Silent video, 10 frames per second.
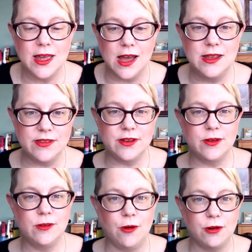and it's sort of
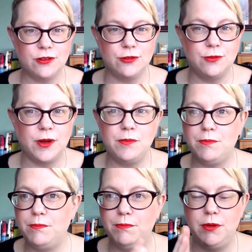knocked all my
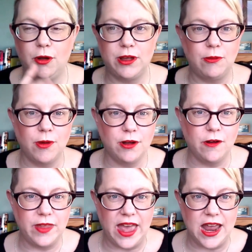blogging work
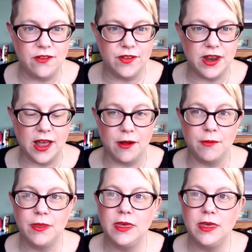on the head for now.